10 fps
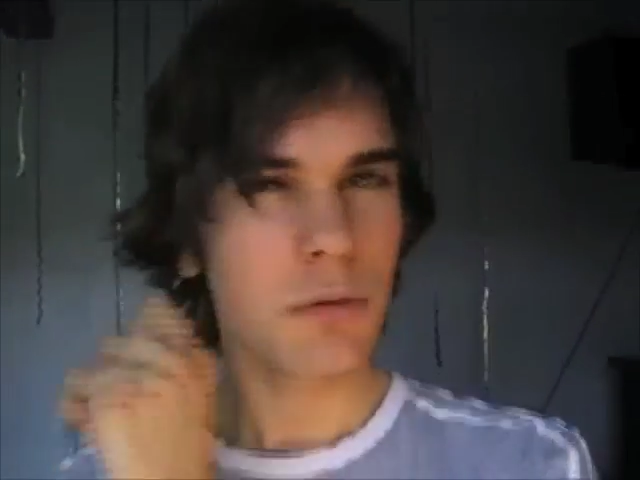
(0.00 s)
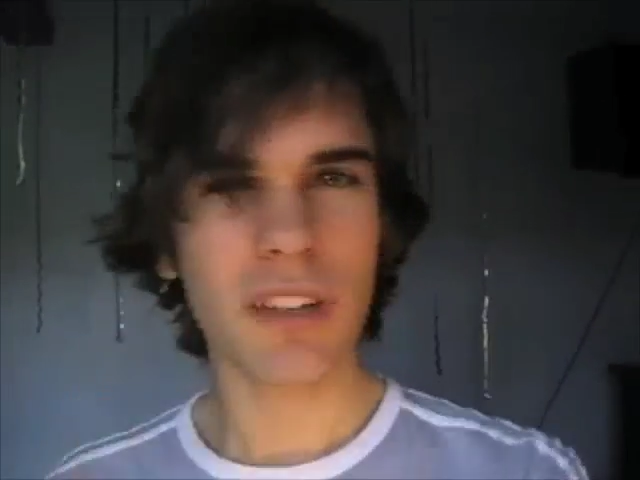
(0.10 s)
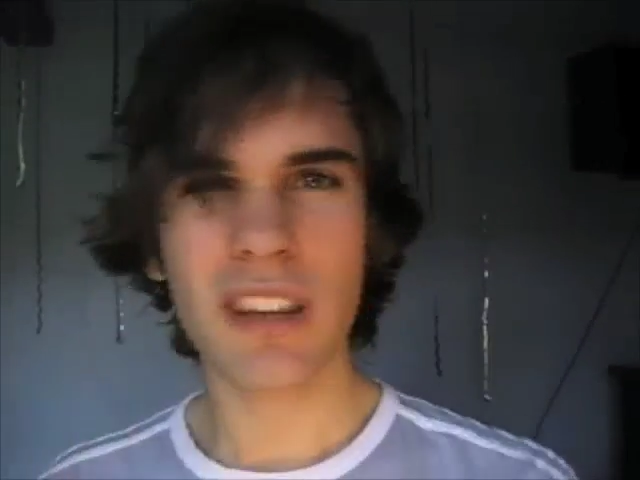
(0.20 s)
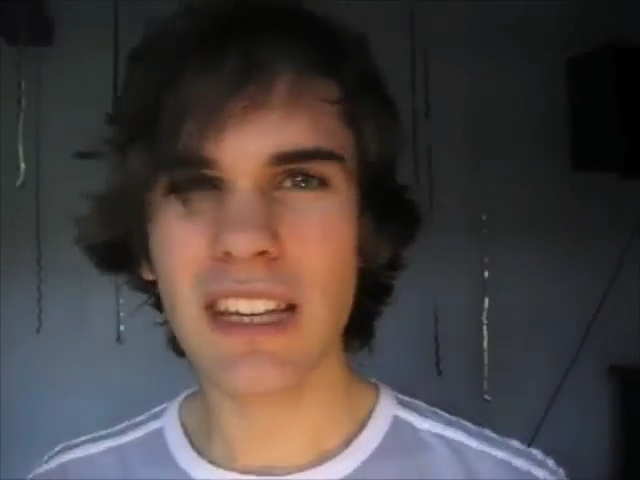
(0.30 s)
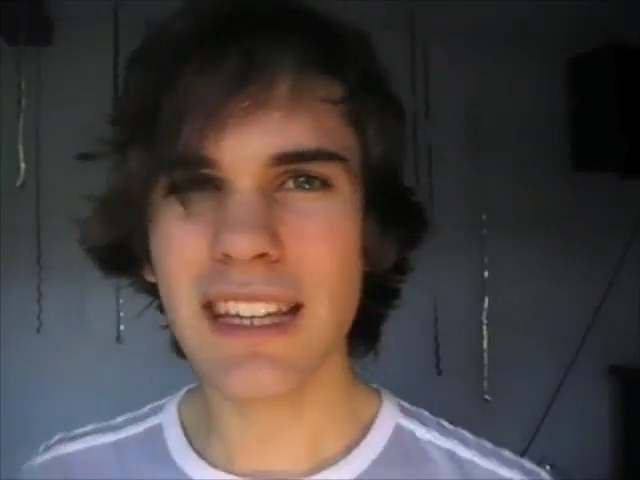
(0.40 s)
Was
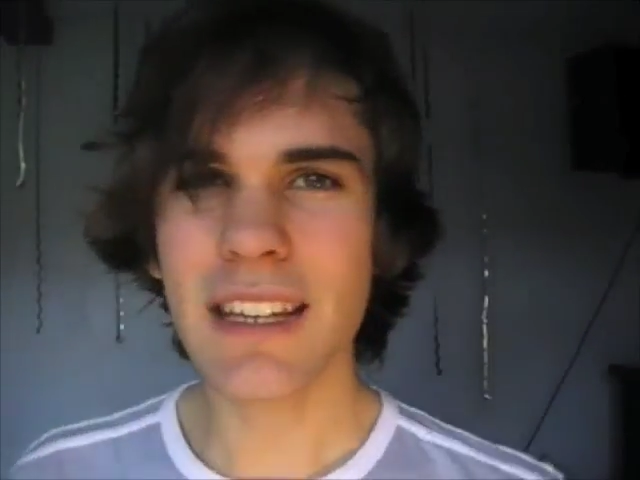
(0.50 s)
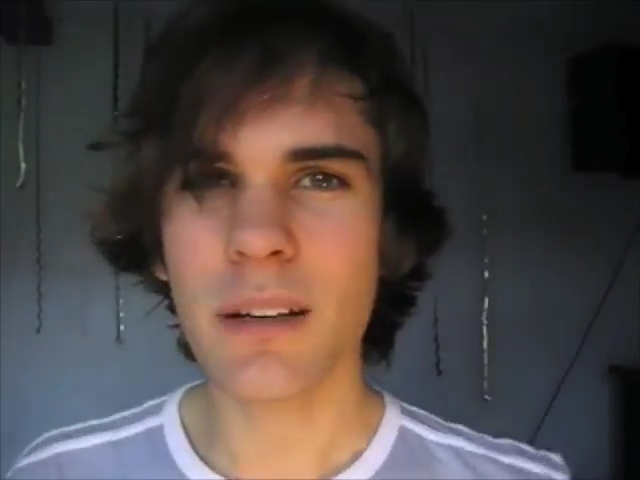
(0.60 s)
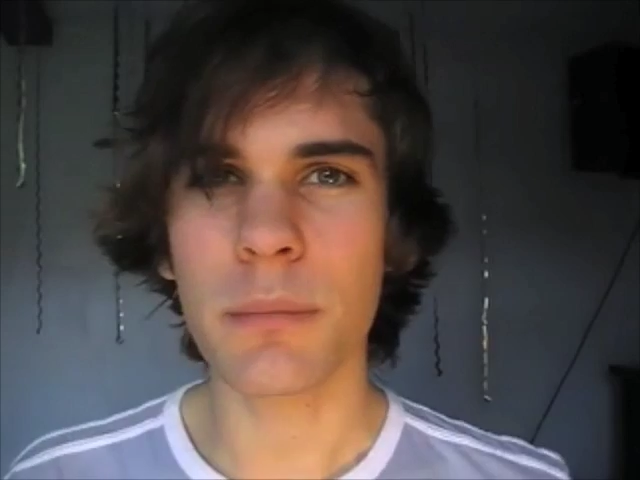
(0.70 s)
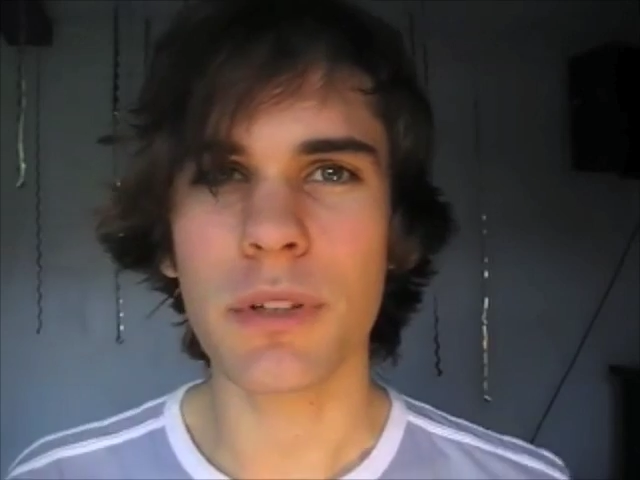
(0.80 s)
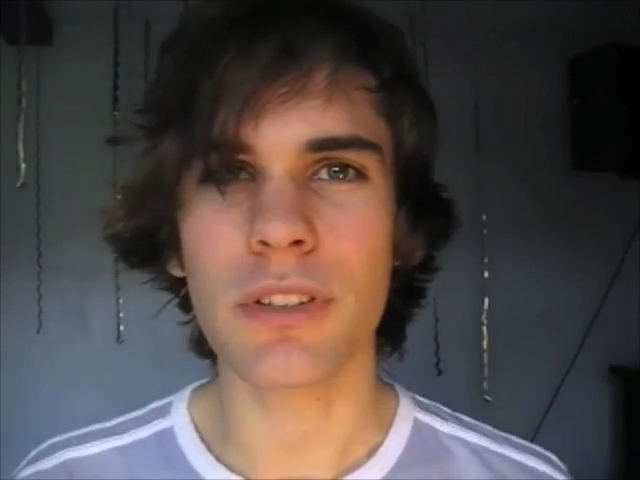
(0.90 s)
it the E
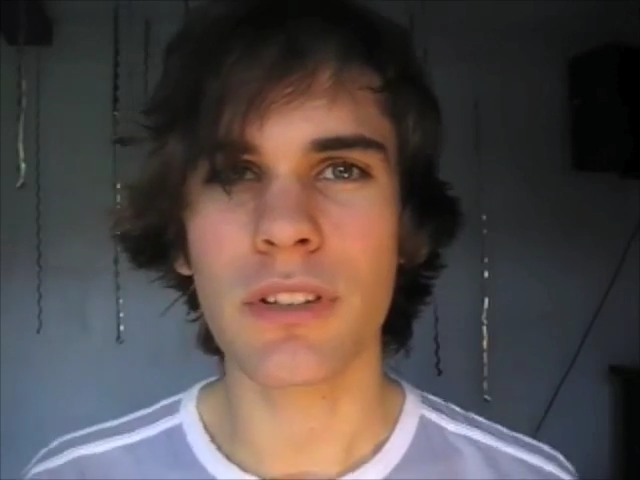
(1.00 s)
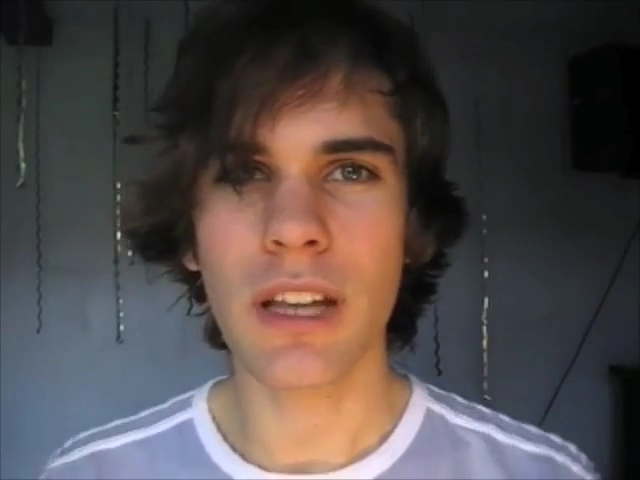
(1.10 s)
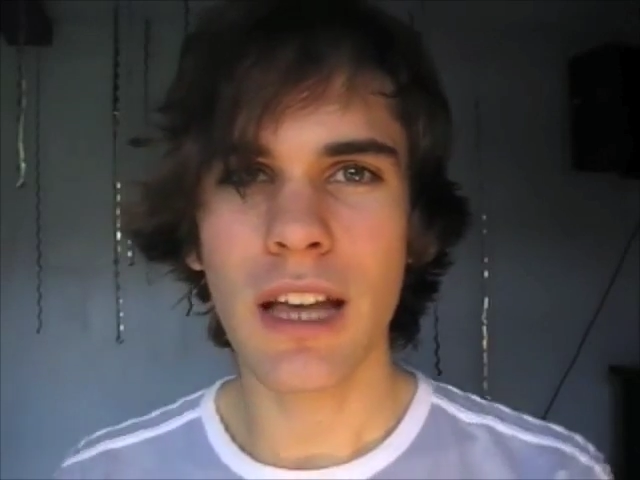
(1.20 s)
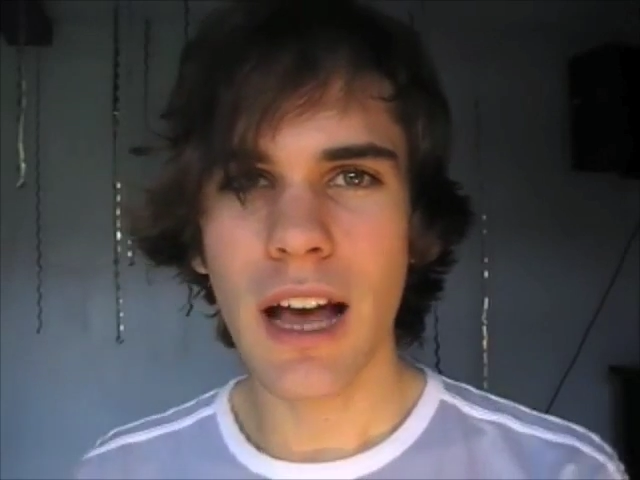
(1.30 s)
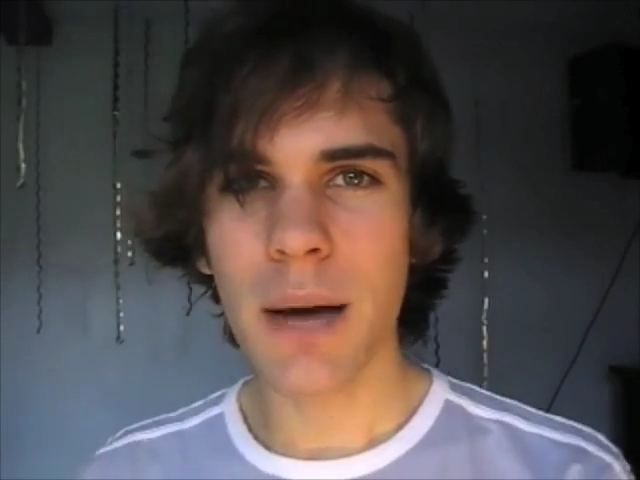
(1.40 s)
numbers?
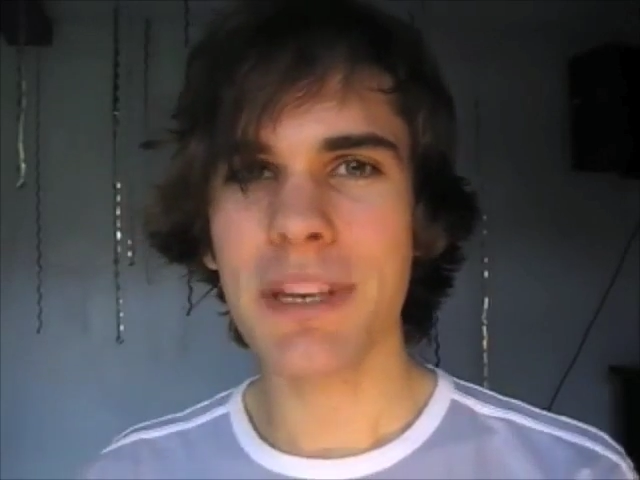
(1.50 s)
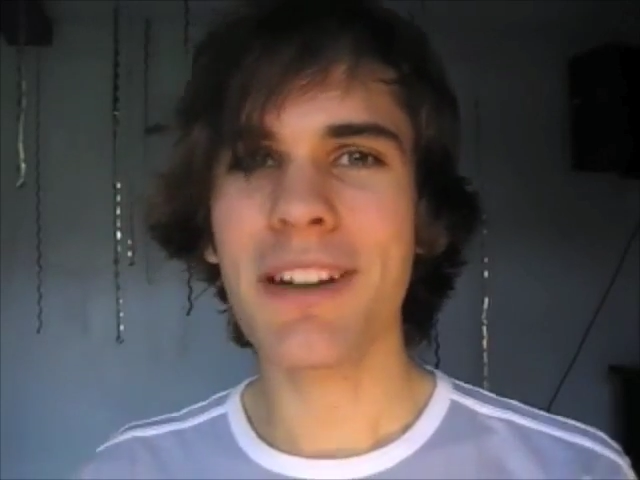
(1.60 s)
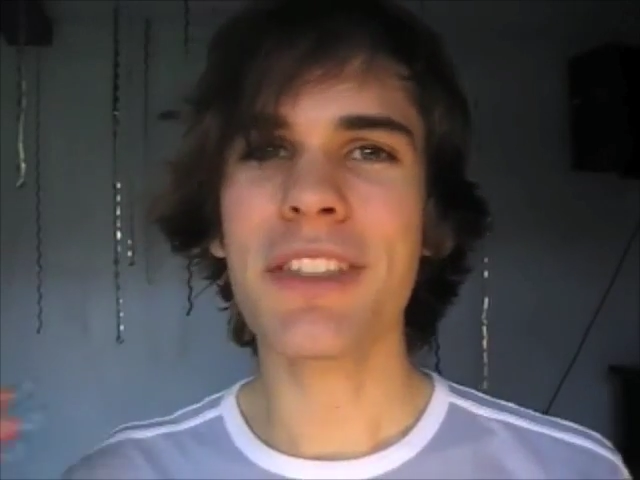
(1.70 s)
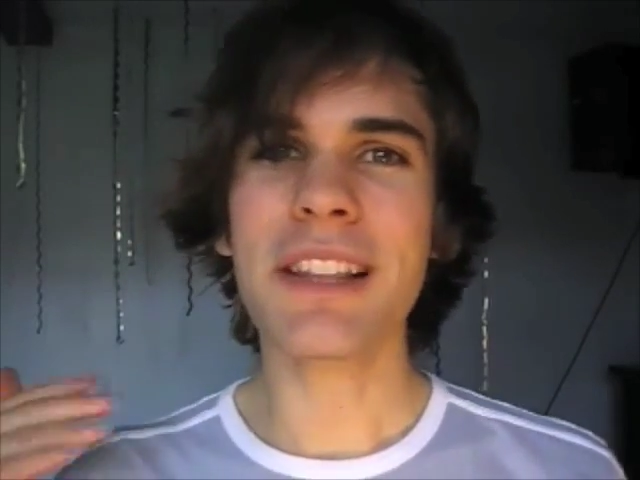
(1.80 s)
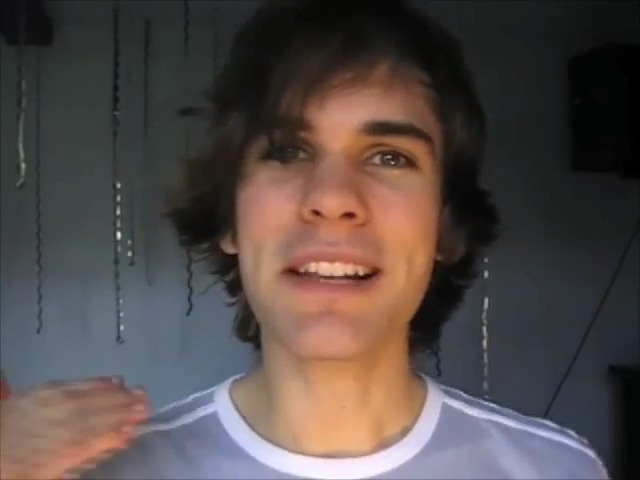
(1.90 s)
I mean, I
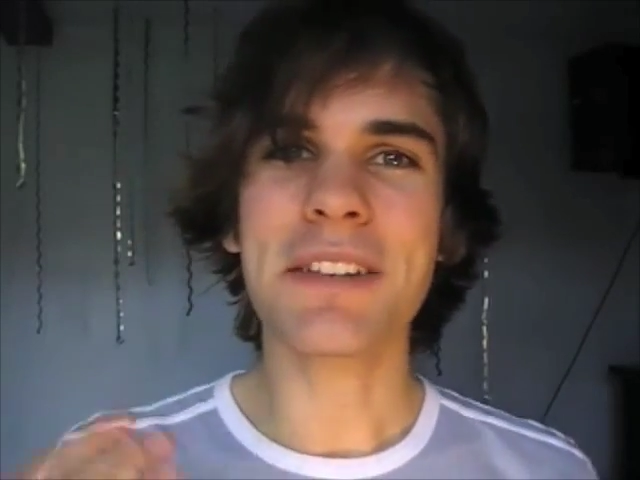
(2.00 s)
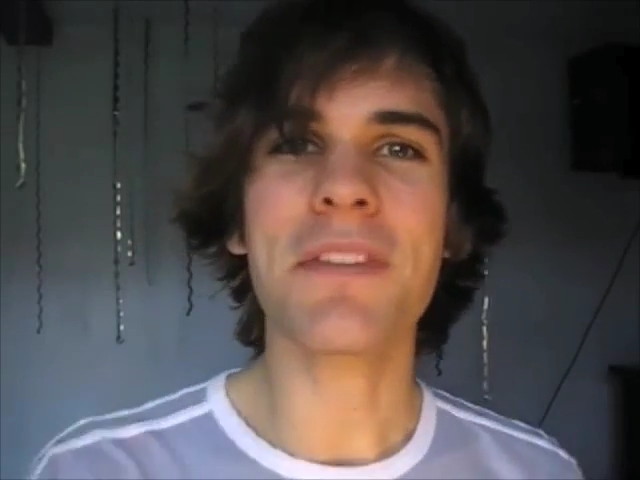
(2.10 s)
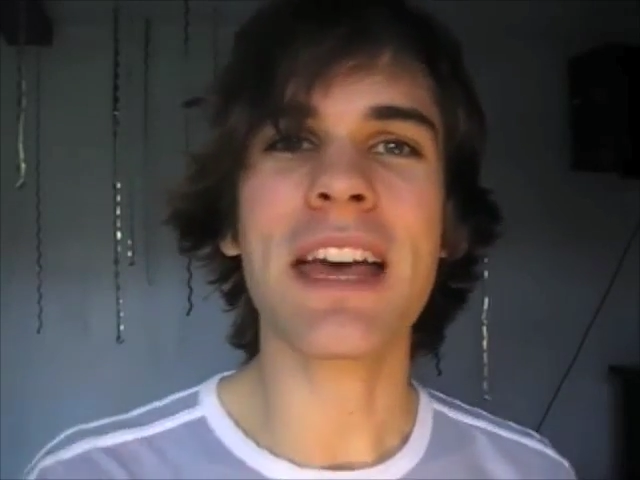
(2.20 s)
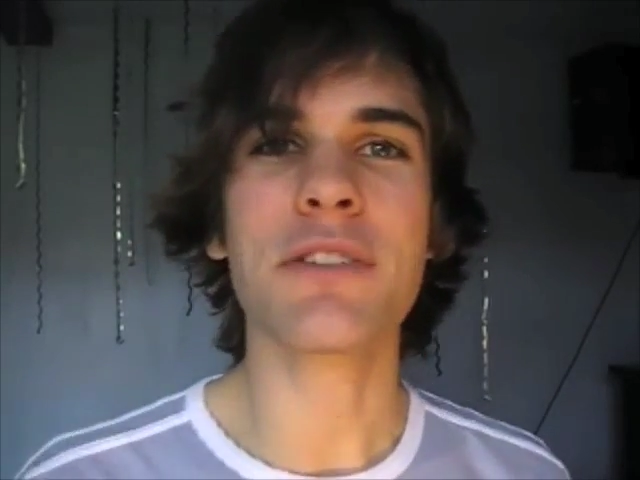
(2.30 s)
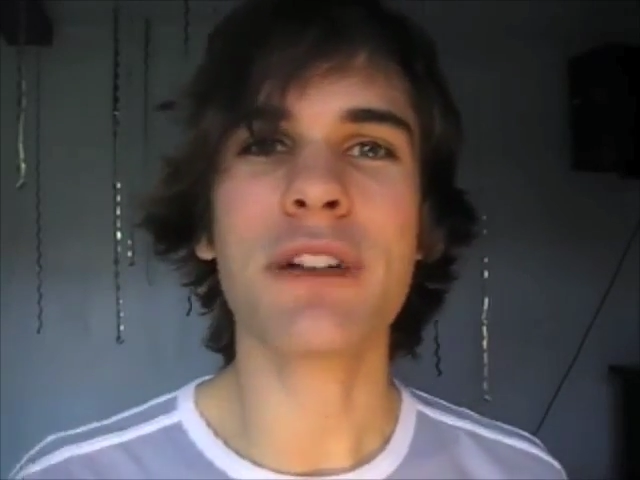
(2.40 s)
think that's a
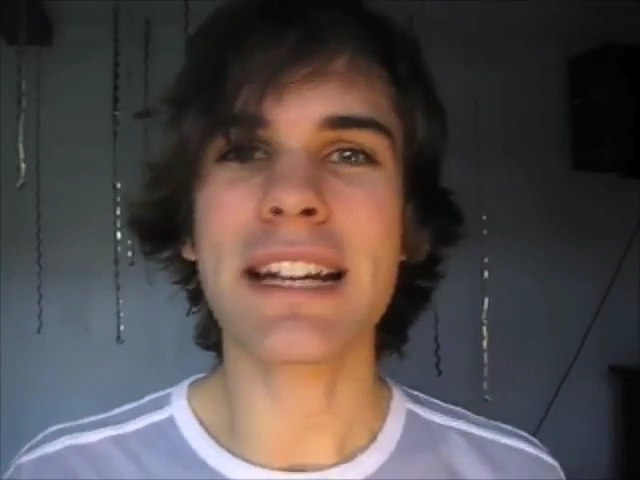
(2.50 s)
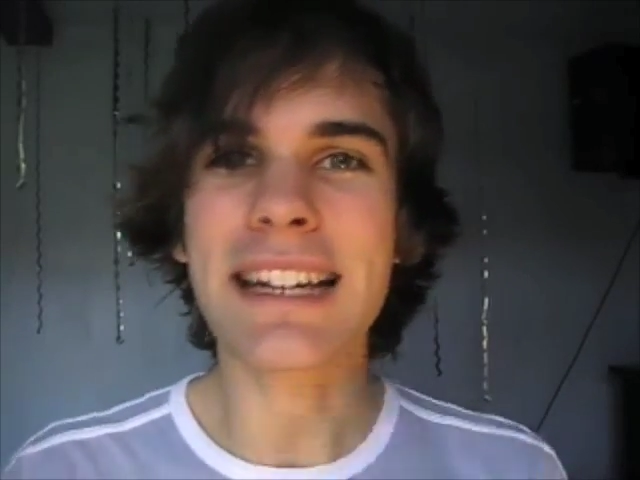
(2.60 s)
fair trade.